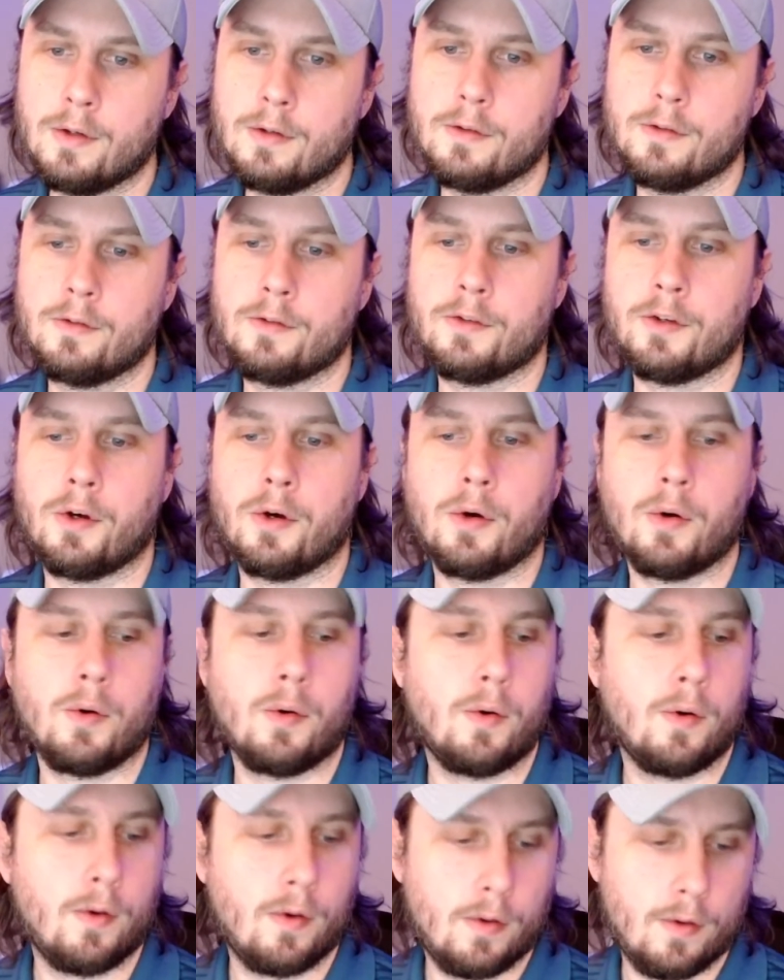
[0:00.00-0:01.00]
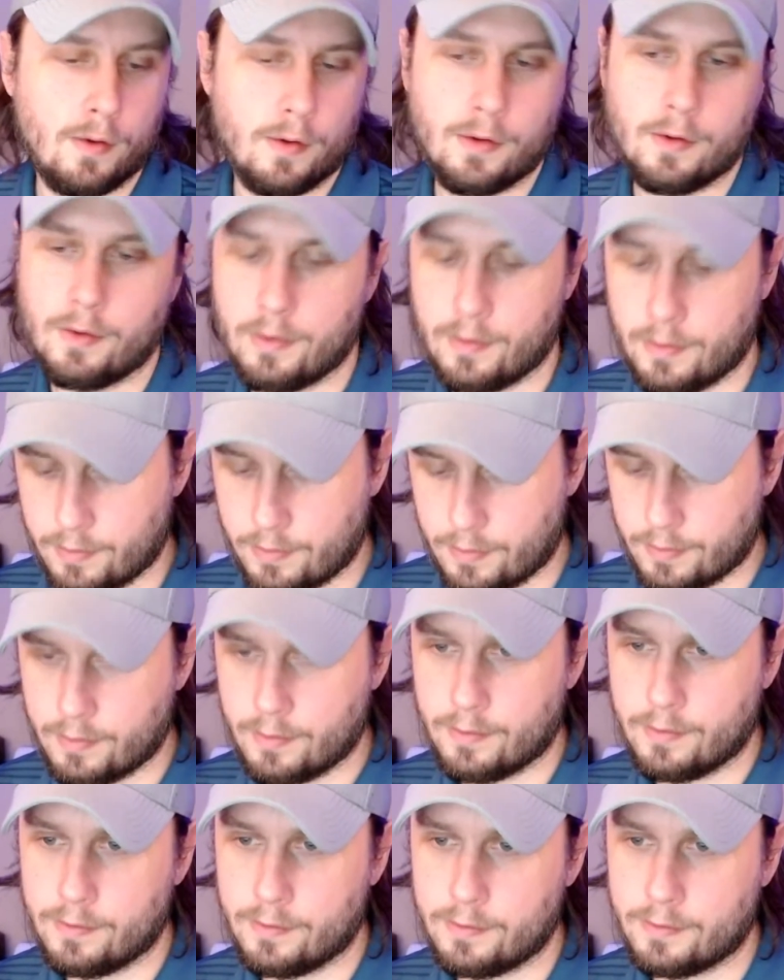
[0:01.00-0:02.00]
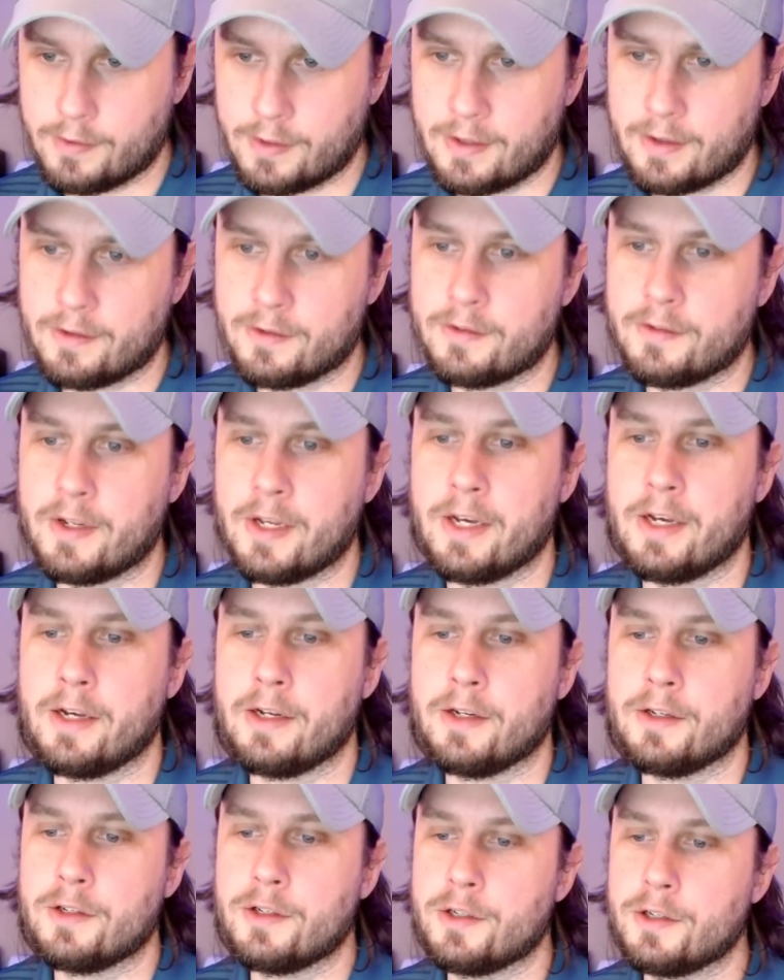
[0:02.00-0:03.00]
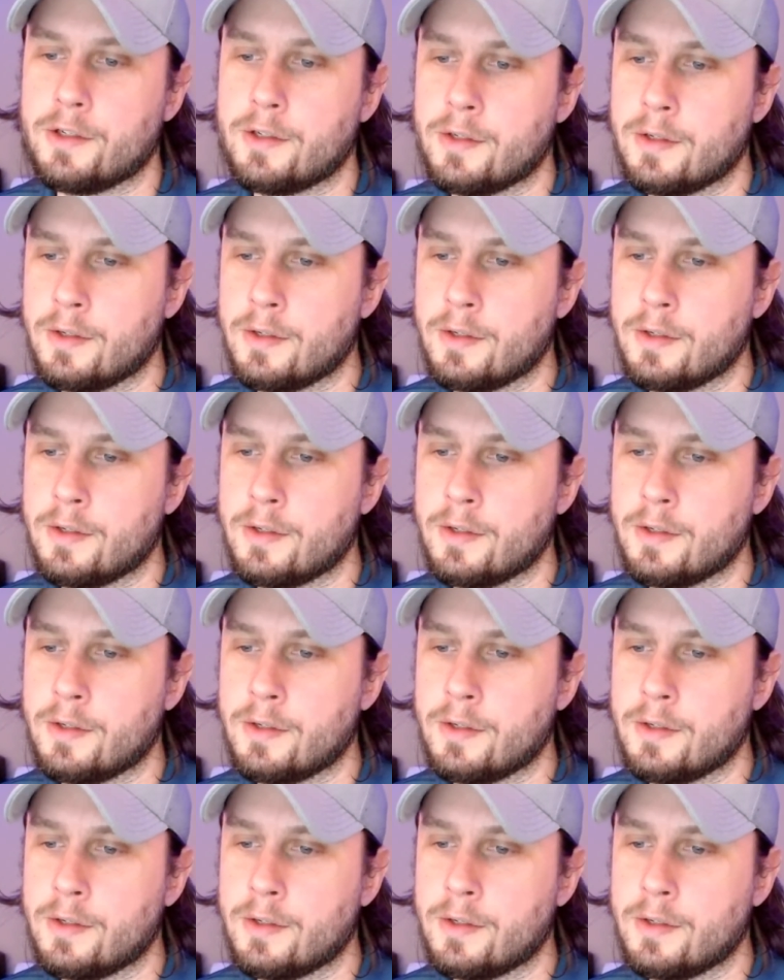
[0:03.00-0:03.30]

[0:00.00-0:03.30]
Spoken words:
So set the stage,